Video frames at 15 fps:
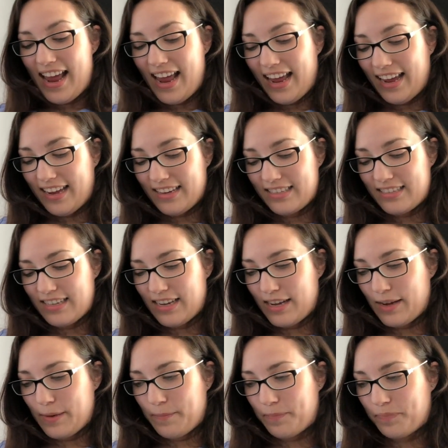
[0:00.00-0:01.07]
And
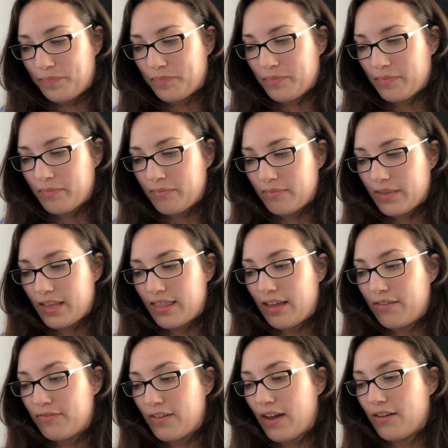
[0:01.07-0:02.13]

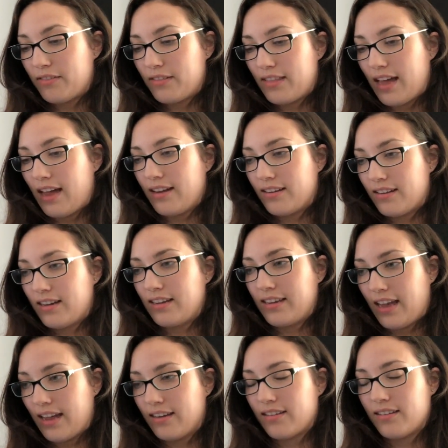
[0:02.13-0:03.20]
they found that,
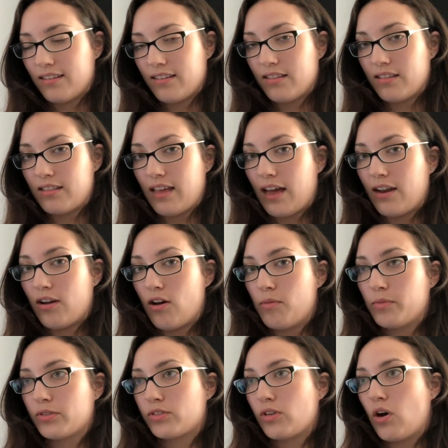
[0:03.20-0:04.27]
again, that
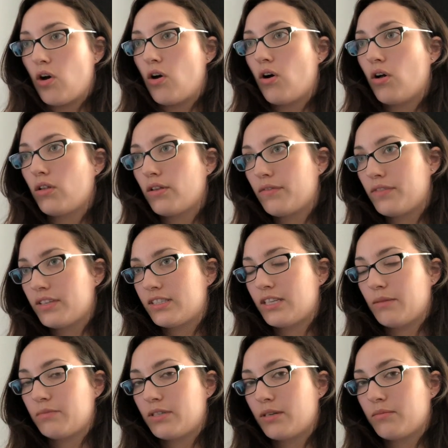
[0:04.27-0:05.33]
almost all of the
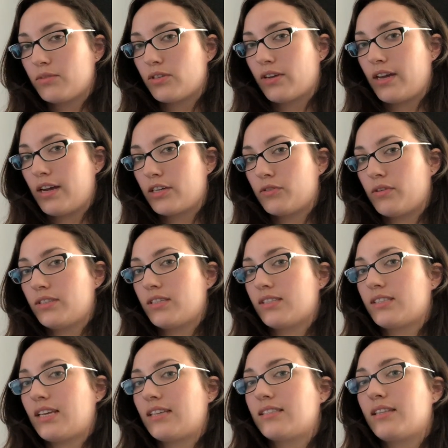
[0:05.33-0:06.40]
symptoms or
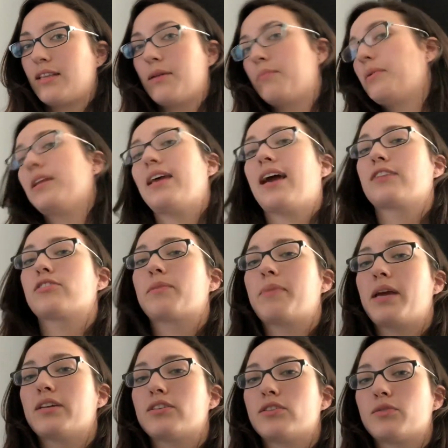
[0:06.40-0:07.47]
characteristics that the pediatric
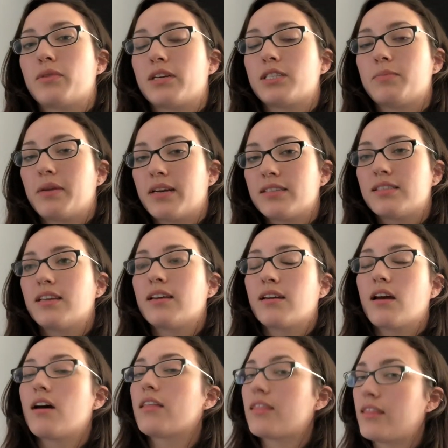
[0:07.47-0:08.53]
patients were
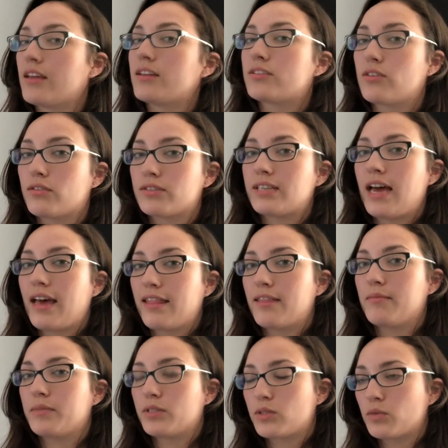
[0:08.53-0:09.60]
experiencing, the adults had
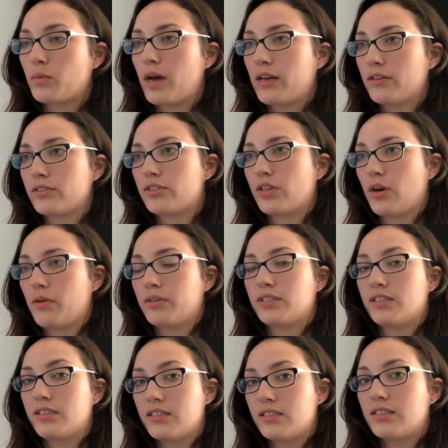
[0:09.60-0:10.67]
them as well. So
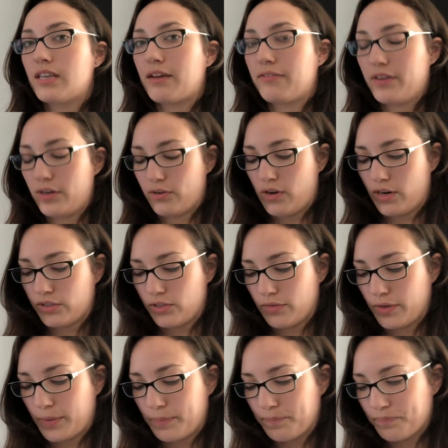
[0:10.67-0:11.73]
it's definite
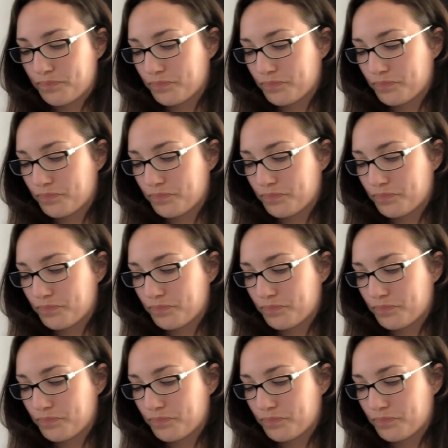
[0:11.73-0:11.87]
crossover.